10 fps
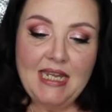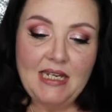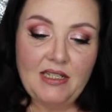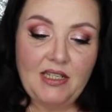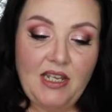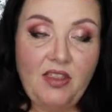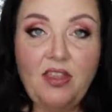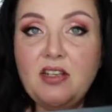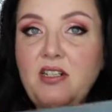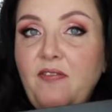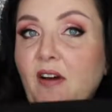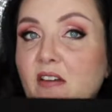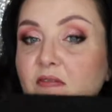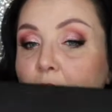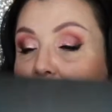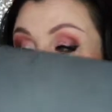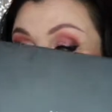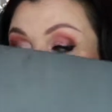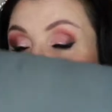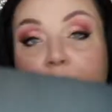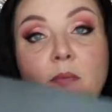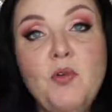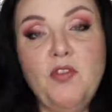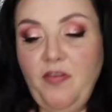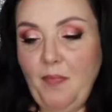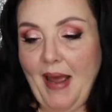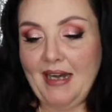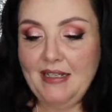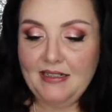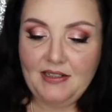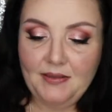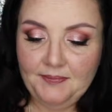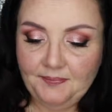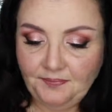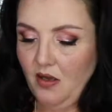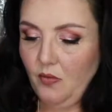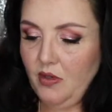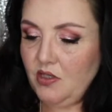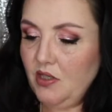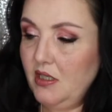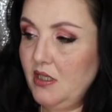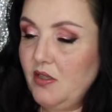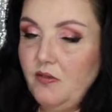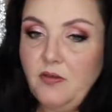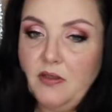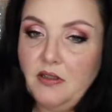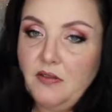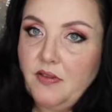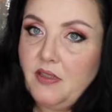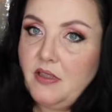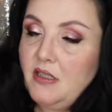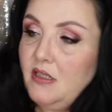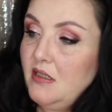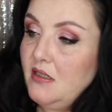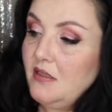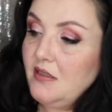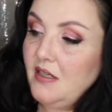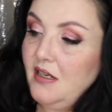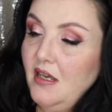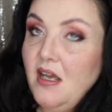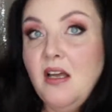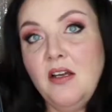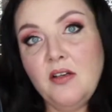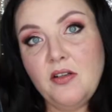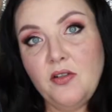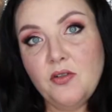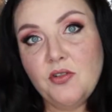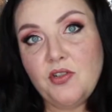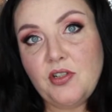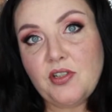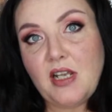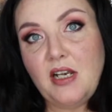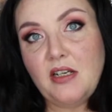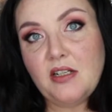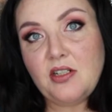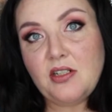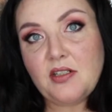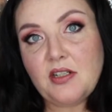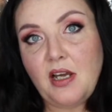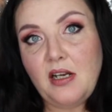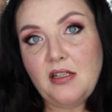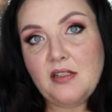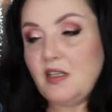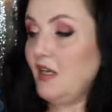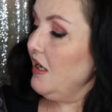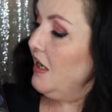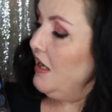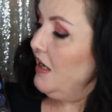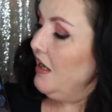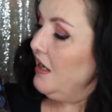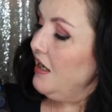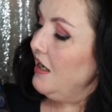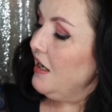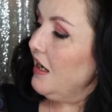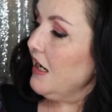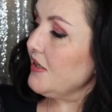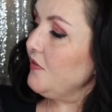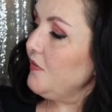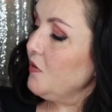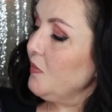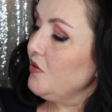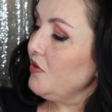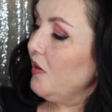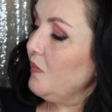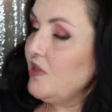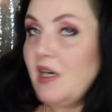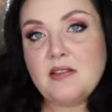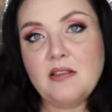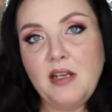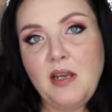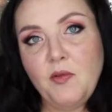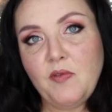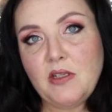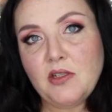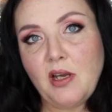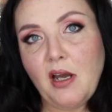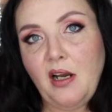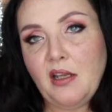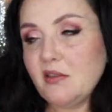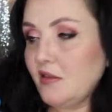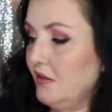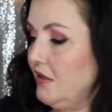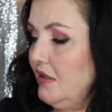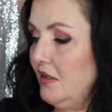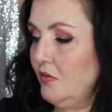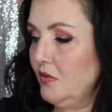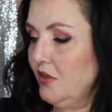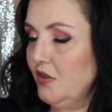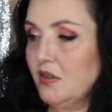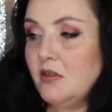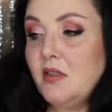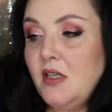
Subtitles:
is the 35B Morph palette, which is full of these gorgeous, luscious colours here. It has a film on top which has the name of each colour, so that you know what you're